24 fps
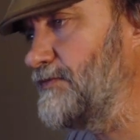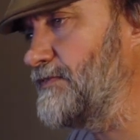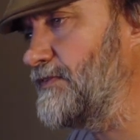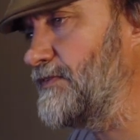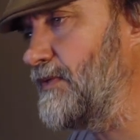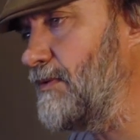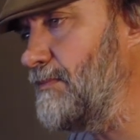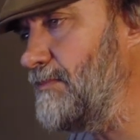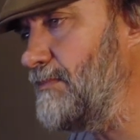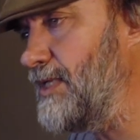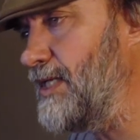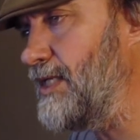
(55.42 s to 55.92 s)

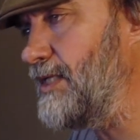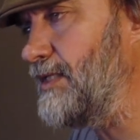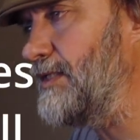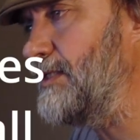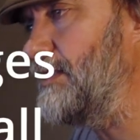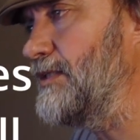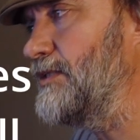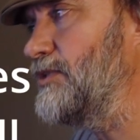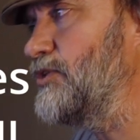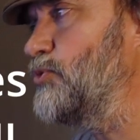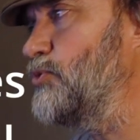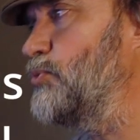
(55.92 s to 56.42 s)
Foma
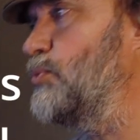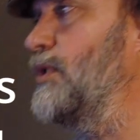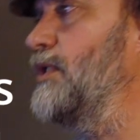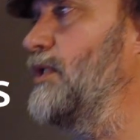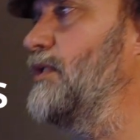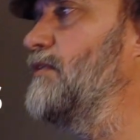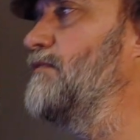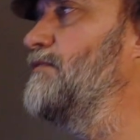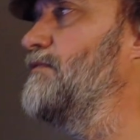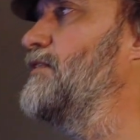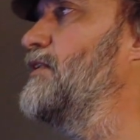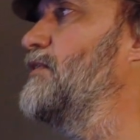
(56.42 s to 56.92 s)
is
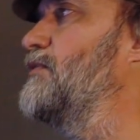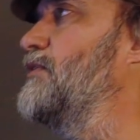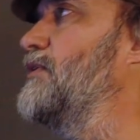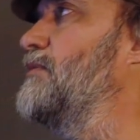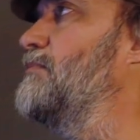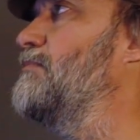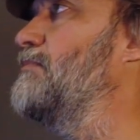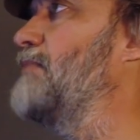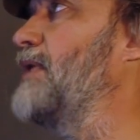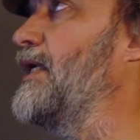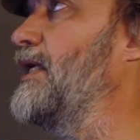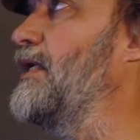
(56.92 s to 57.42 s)
one of the
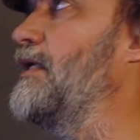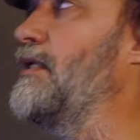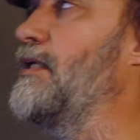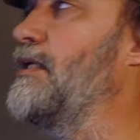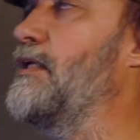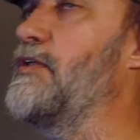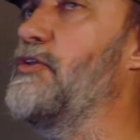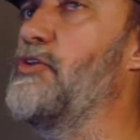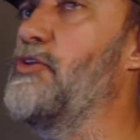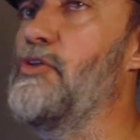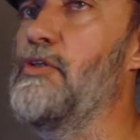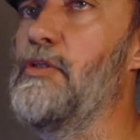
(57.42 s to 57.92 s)

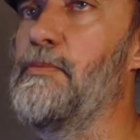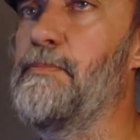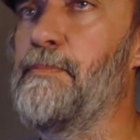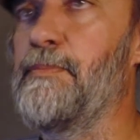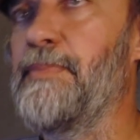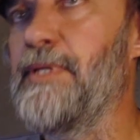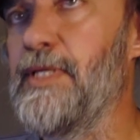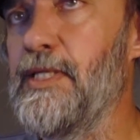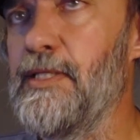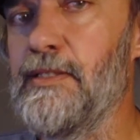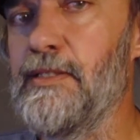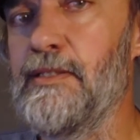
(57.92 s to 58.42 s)
remaining
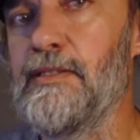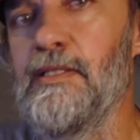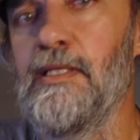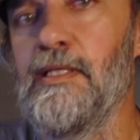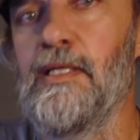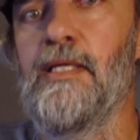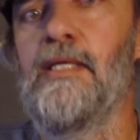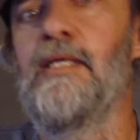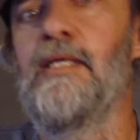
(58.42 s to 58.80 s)
European